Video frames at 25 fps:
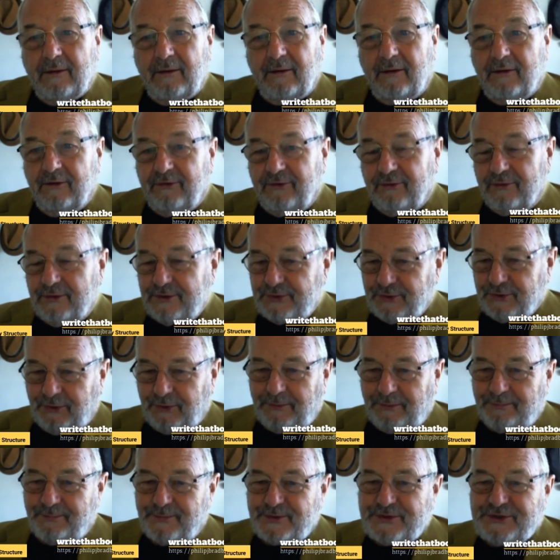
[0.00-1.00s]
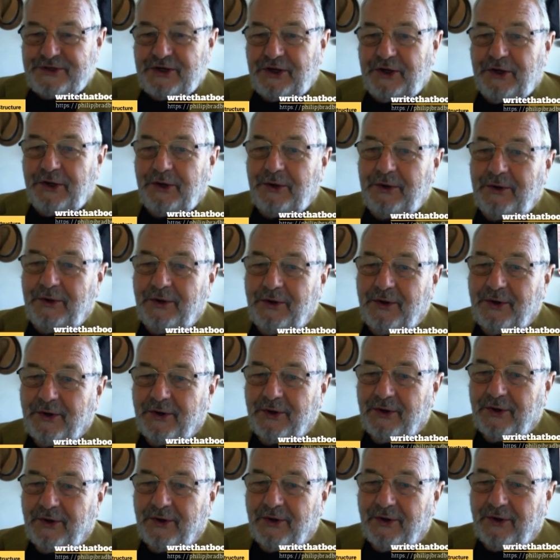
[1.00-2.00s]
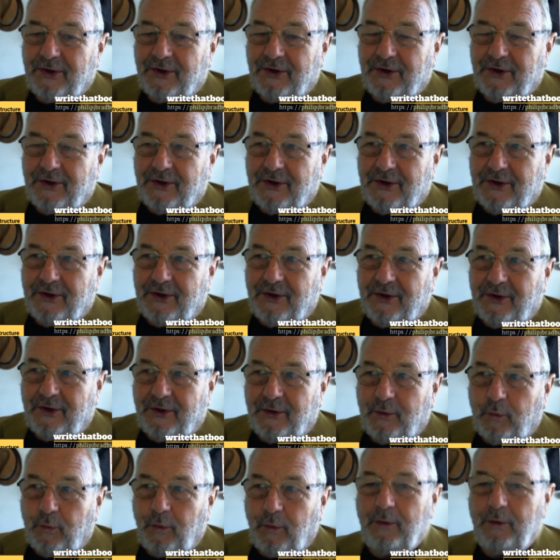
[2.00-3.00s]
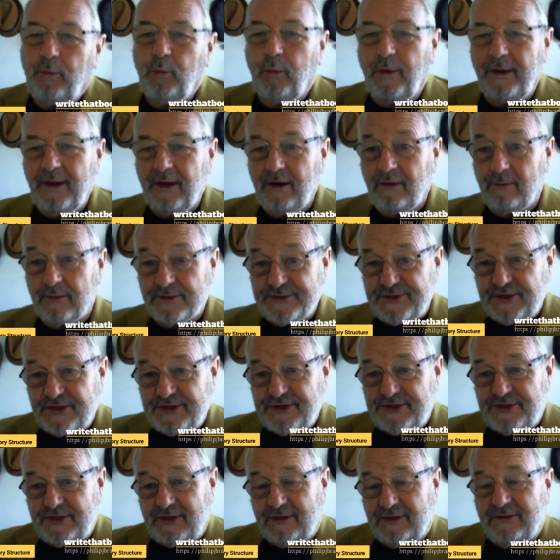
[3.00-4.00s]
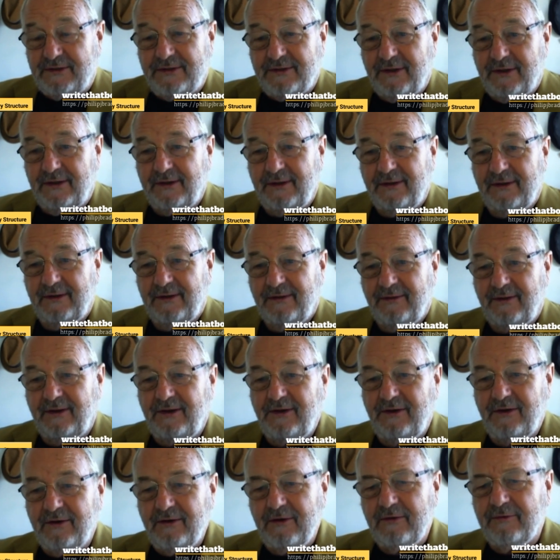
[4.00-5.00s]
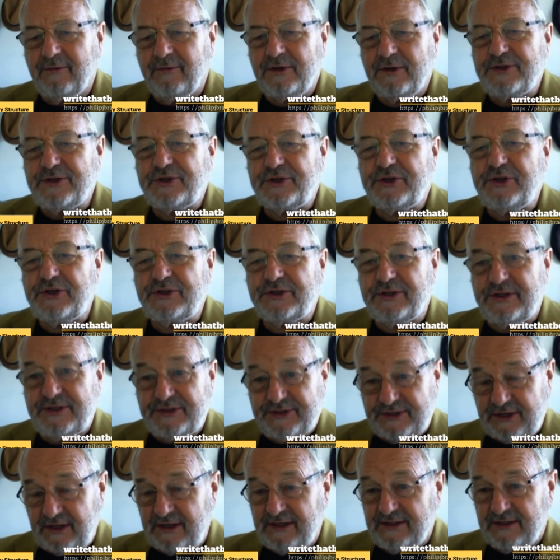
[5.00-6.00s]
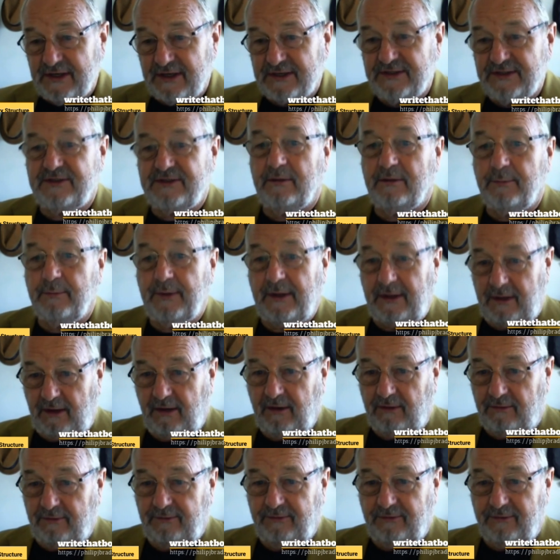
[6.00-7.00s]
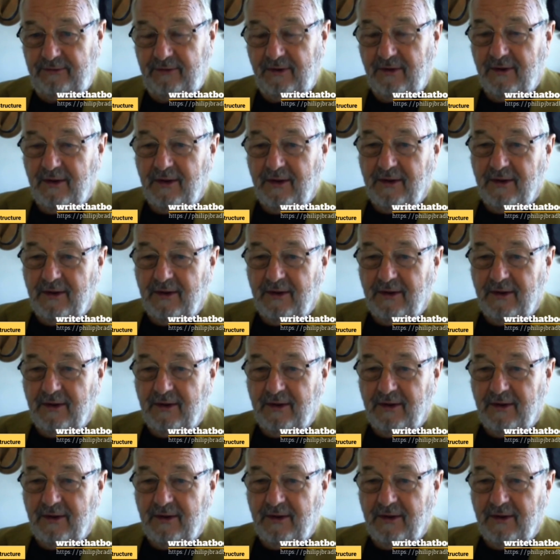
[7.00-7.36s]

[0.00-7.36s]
Long story short. So when we are resistant, the universe usually sends us somebody else